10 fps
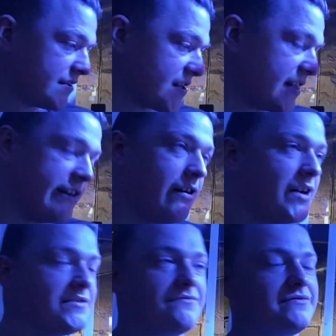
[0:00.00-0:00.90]
So
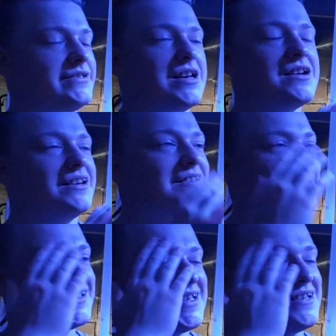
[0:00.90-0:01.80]
I
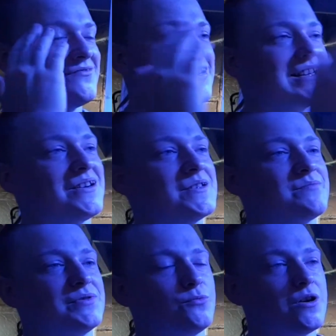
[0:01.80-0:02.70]
didn't
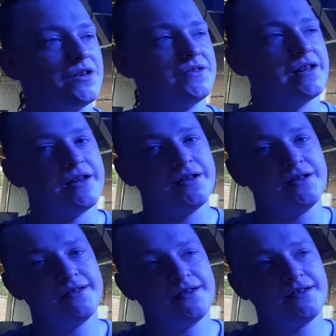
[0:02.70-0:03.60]
realise, but the one on the
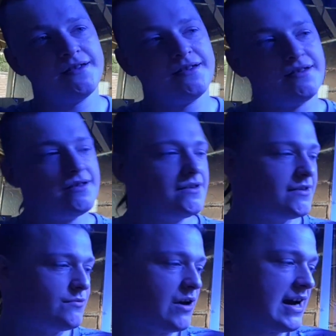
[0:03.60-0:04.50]

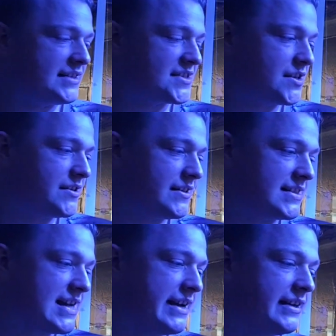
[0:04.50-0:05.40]
right hand side of the
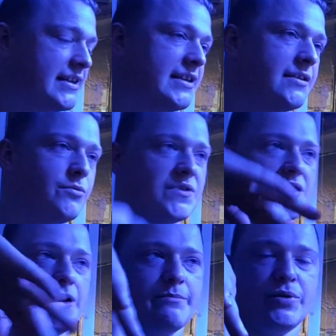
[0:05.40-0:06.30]
tank
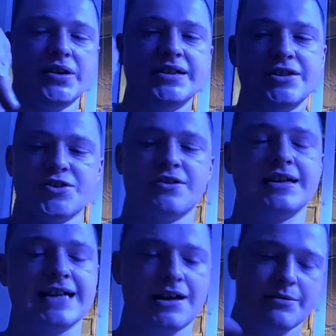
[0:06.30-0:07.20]
was like pointing
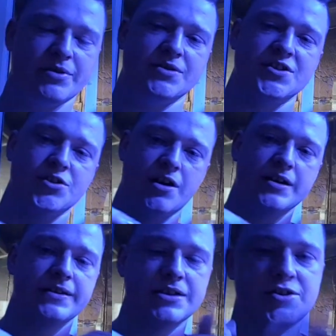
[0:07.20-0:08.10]
straight down, and because
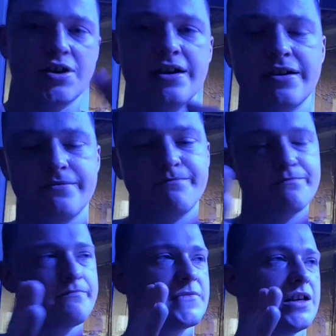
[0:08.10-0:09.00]
these gyre
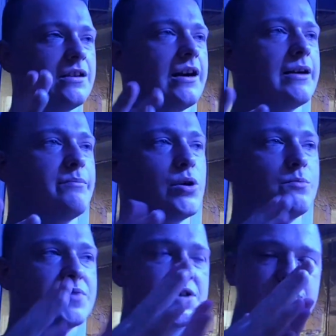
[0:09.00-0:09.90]

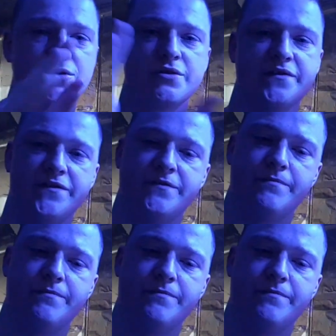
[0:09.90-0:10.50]
pumps, sort of,